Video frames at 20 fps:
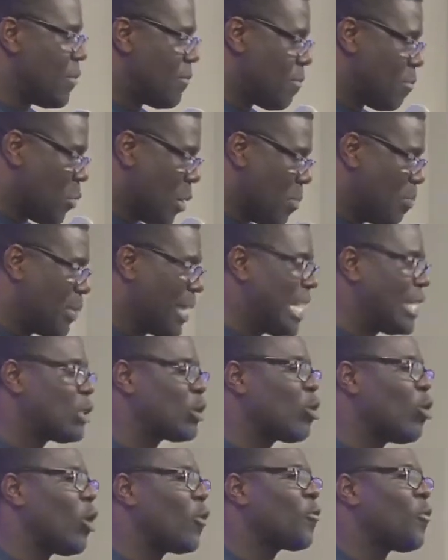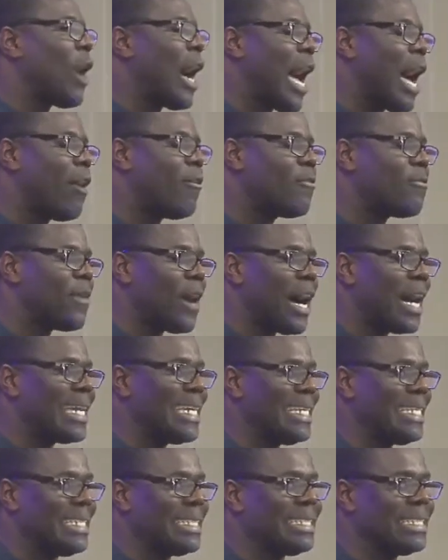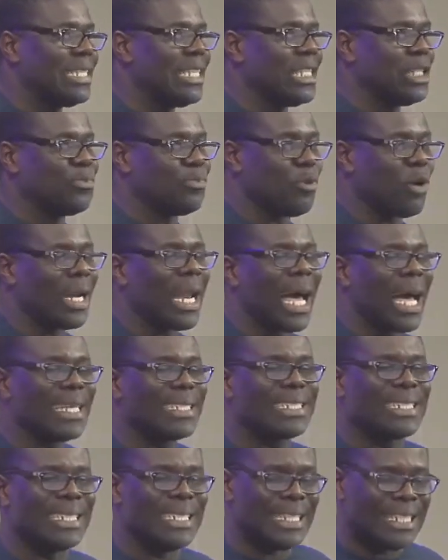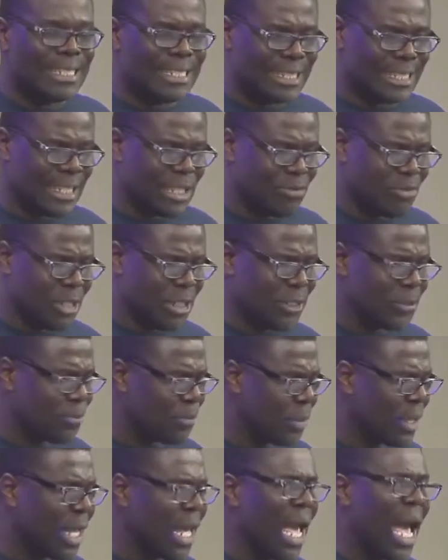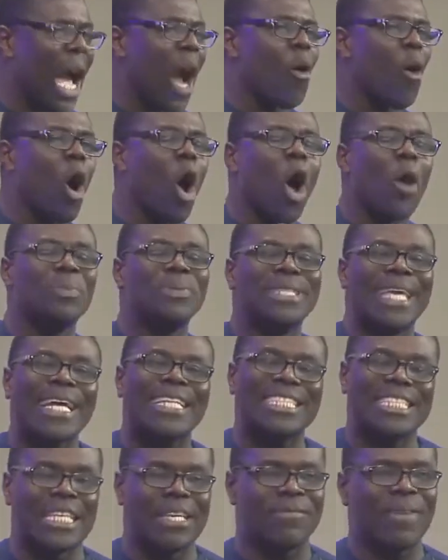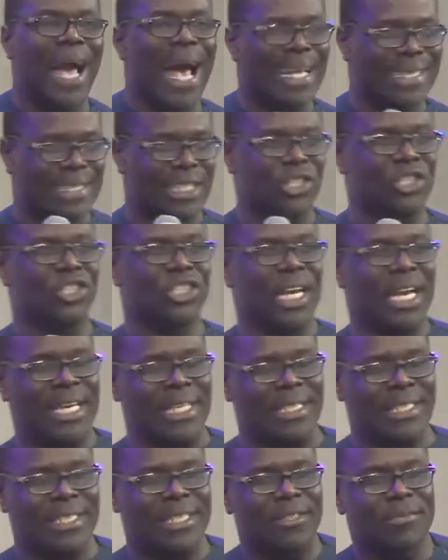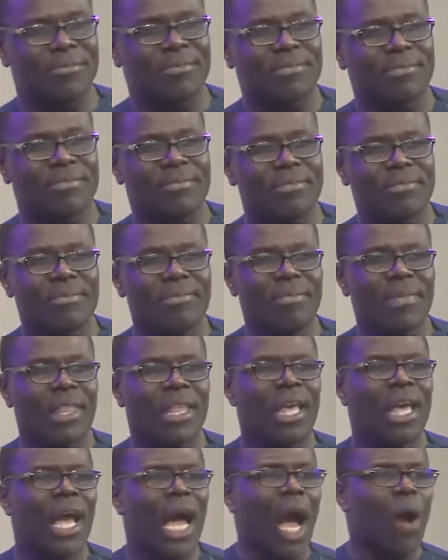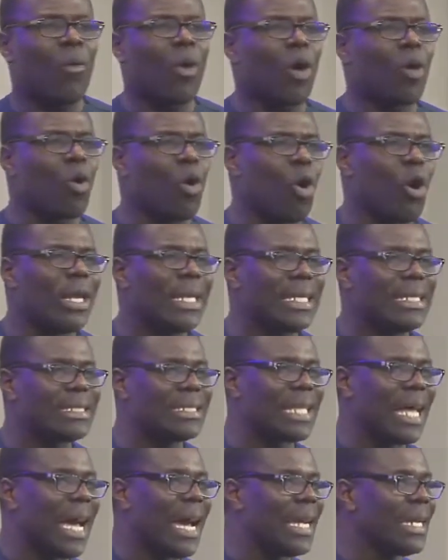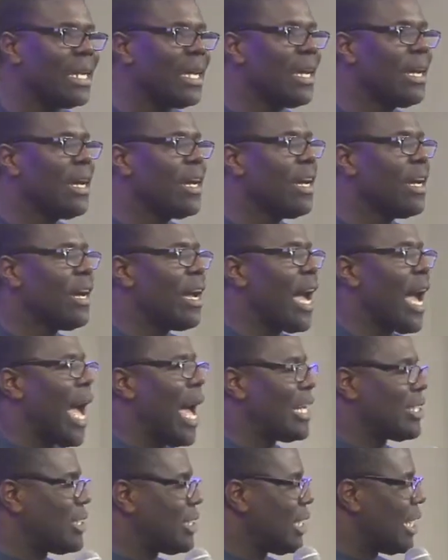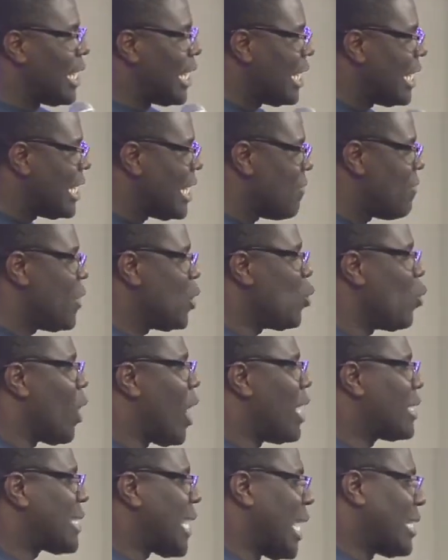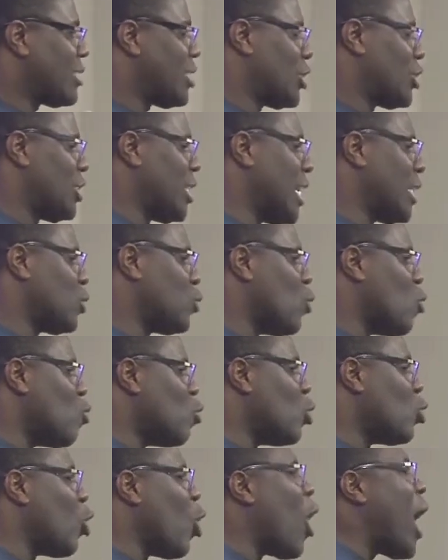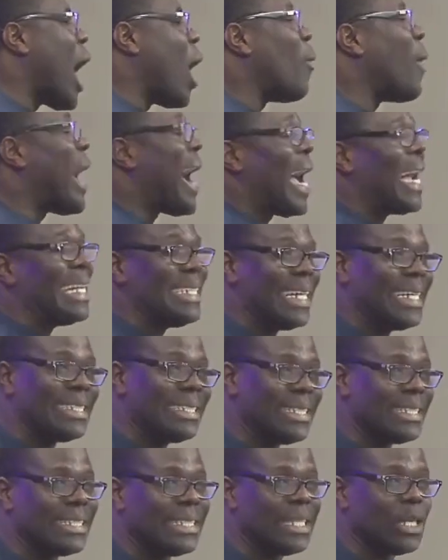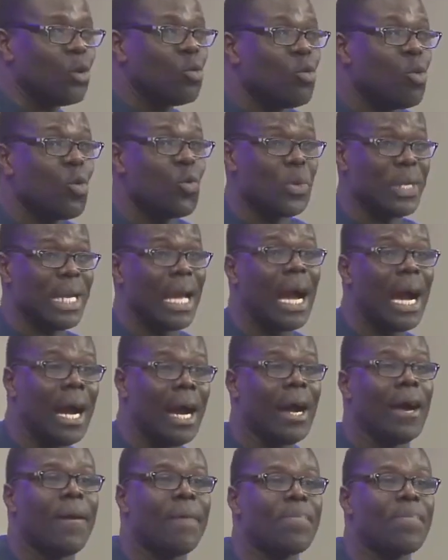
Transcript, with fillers: we bless God for how far he's, he's brought us in this series. Our objective hasn't changed. Our goal is that as individuals, as a church, we will know our identity, who we are.